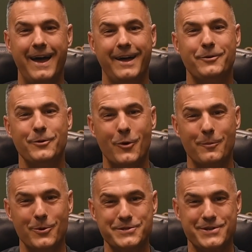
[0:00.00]
under
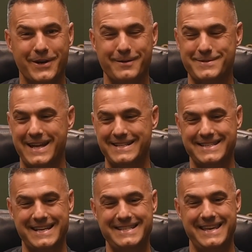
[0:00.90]
normal
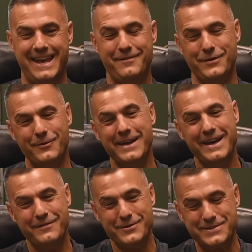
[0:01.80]
circumstances, I'd say if
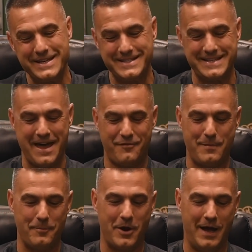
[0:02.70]
you see a staff
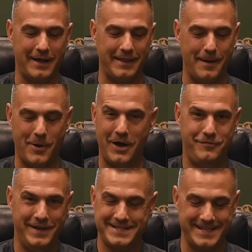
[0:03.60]
member, hug them.
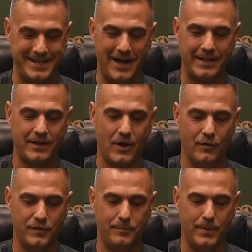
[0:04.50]
Obviously not in
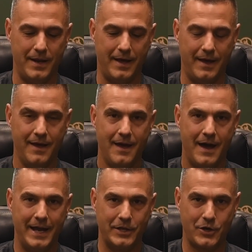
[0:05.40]
COVID, but I
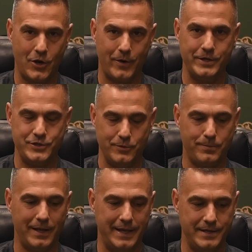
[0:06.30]
encourage you,
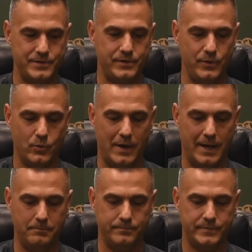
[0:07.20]
please,
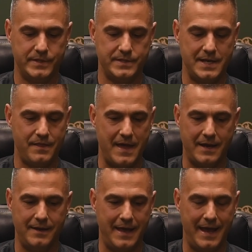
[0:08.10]
to say
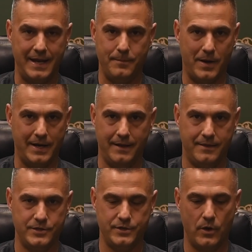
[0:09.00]
thank you to anybody
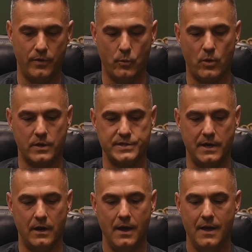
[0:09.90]
that you know that works here.